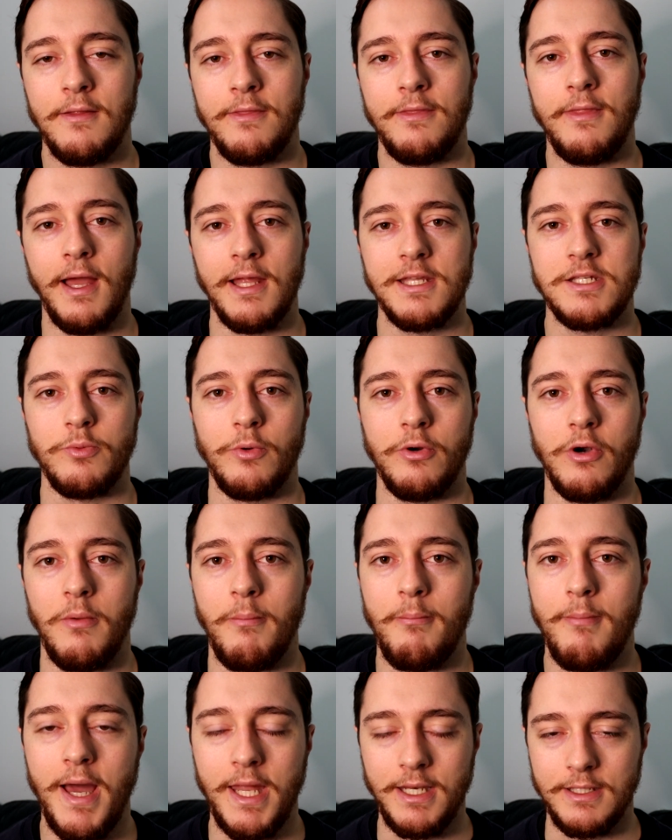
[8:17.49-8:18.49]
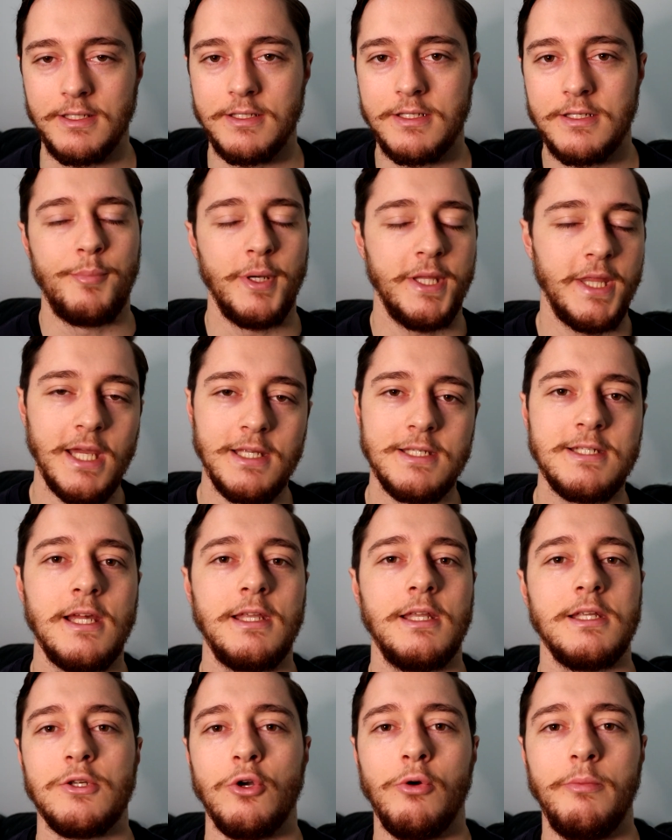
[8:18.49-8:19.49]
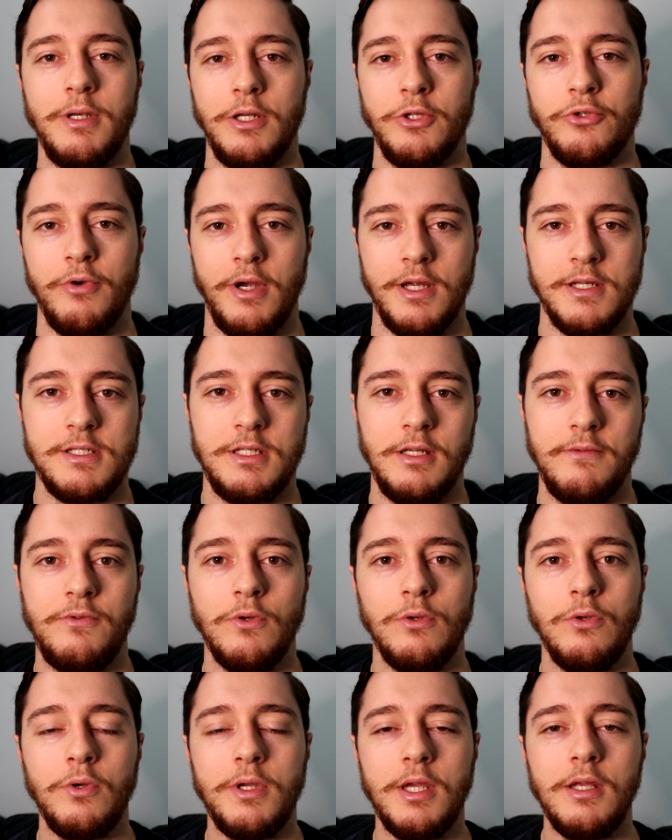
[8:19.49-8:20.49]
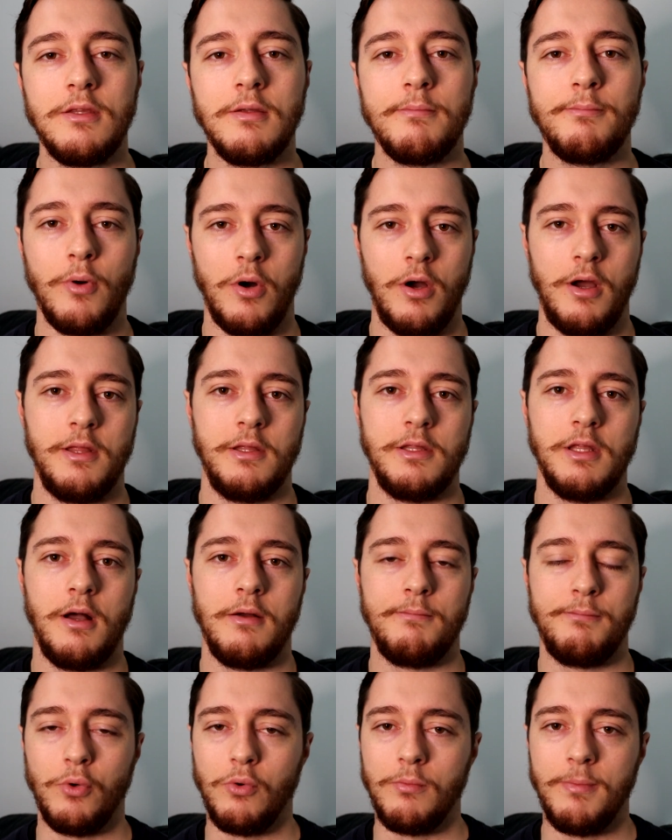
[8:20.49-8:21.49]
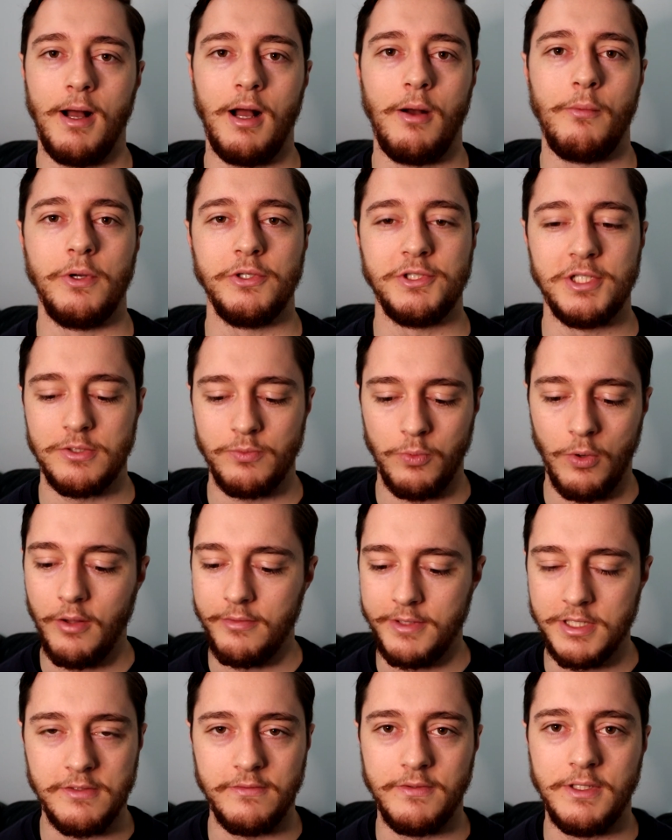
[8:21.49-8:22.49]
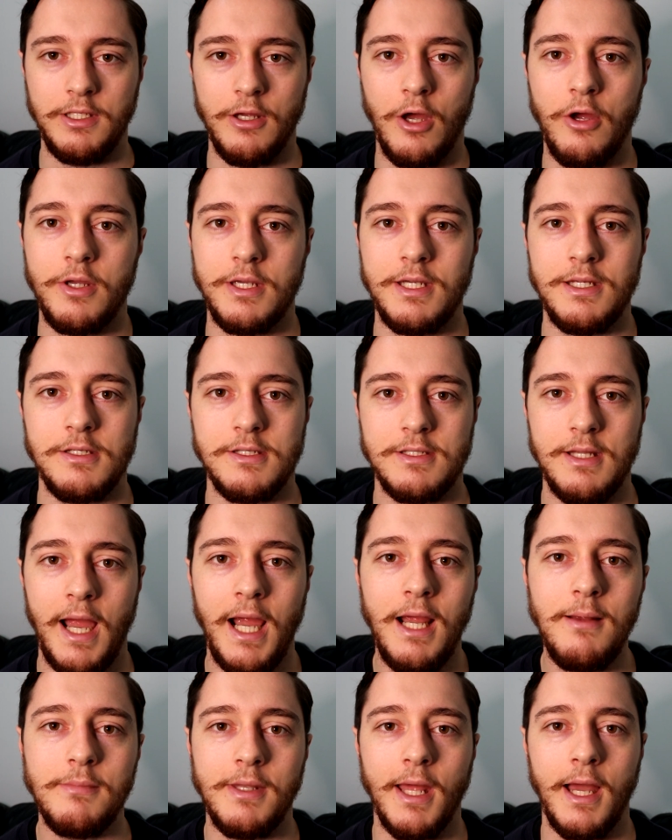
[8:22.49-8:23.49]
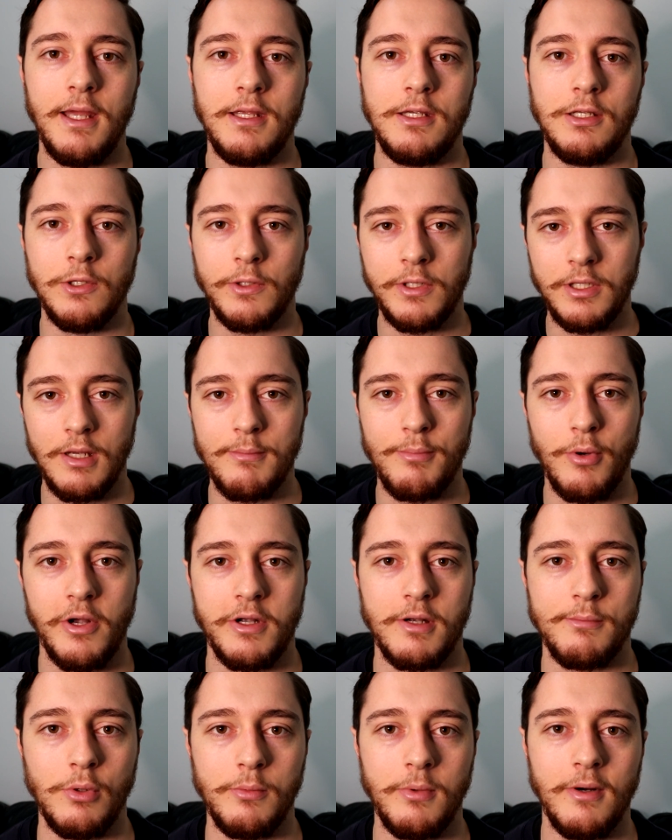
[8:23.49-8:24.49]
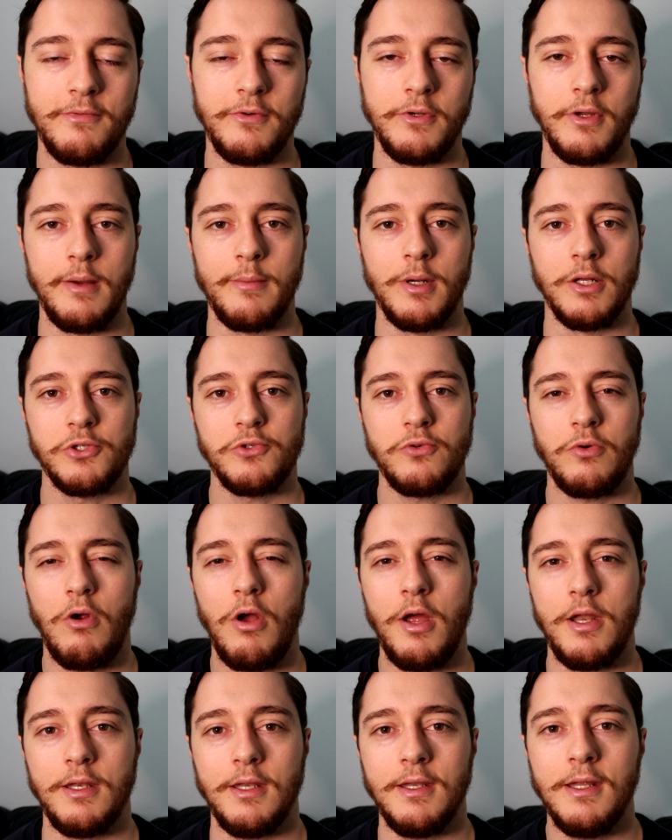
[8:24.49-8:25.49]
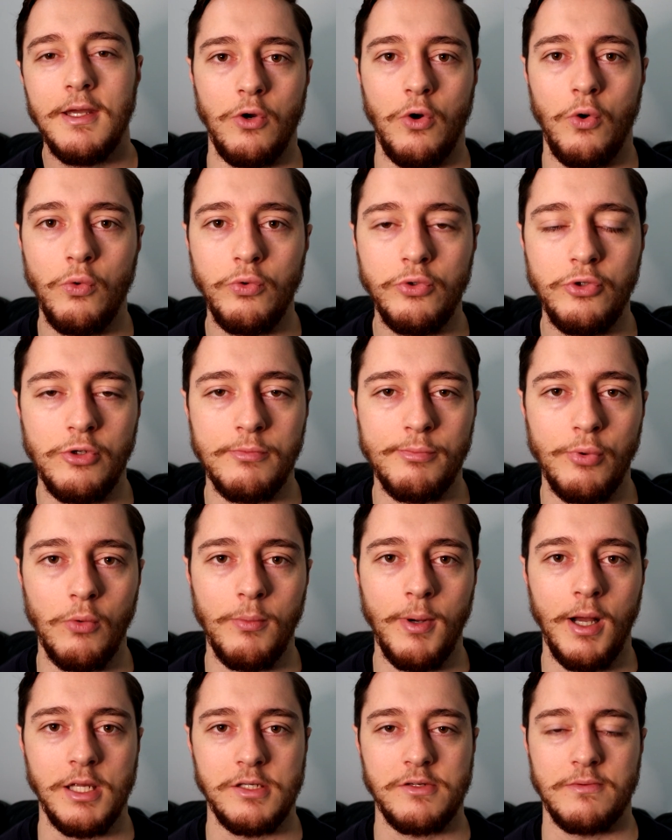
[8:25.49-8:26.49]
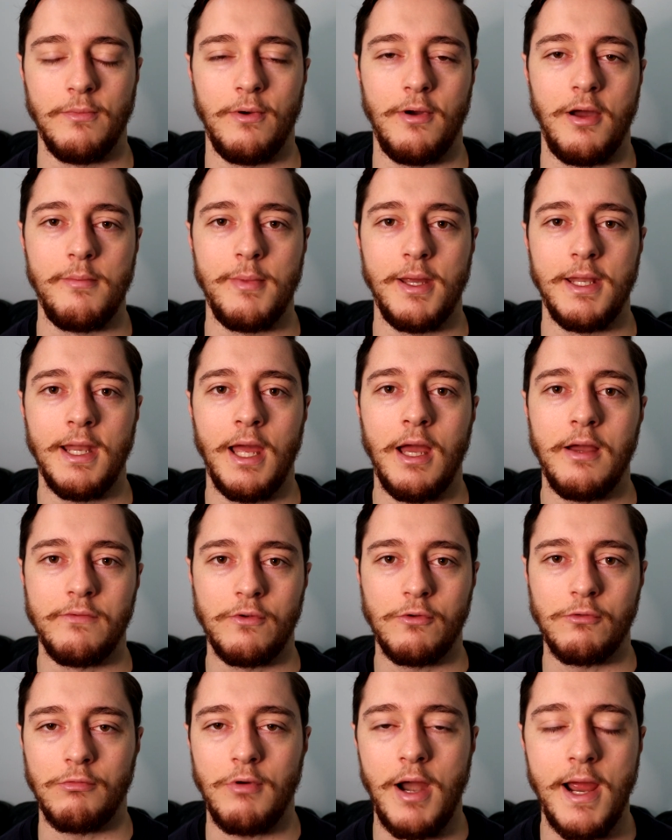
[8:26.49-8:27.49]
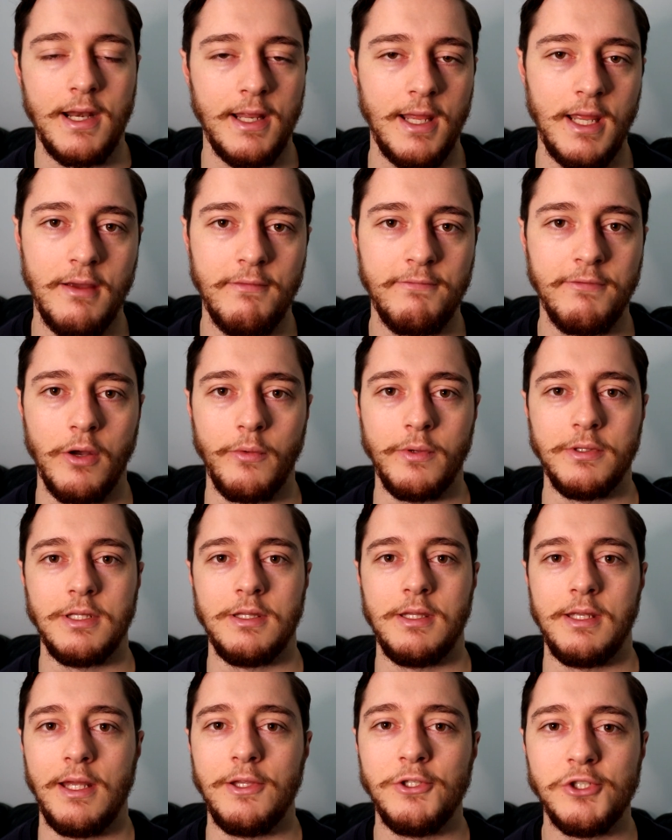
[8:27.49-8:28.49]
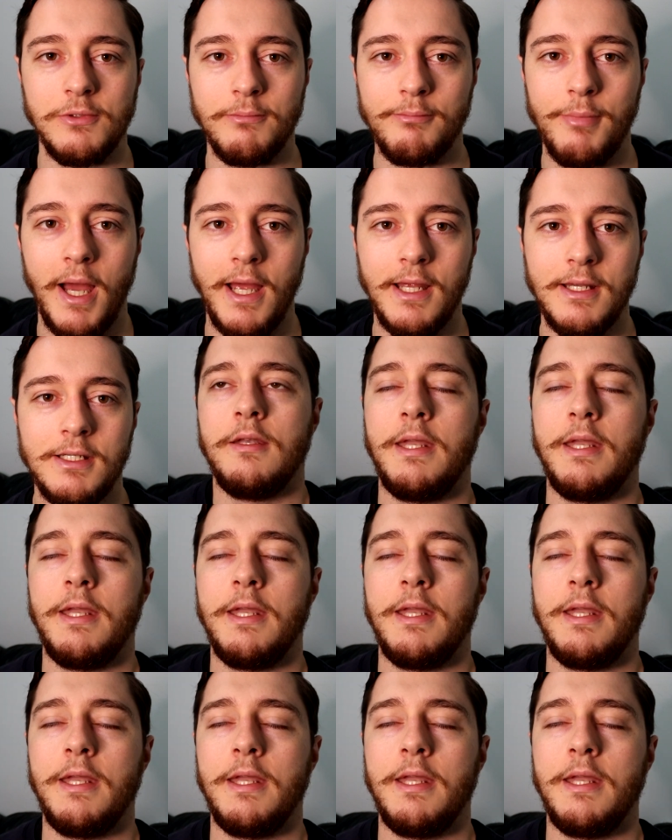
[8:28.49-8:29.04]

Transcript: That's where it matters. But that said, it's all been addressed. If you're looking to buy a bull bar, which is what this video is aimed at, you're looking at buying a bull bar for your MR Triton, all new bull bars from Ironman have greater airflow into the engine bay.